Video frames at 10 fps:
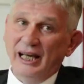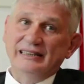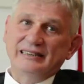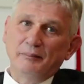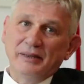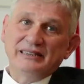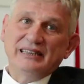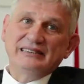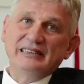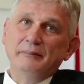Oh yes,
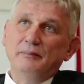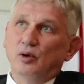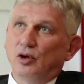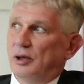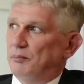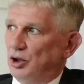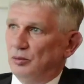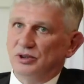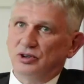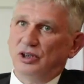big
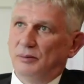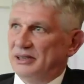changes.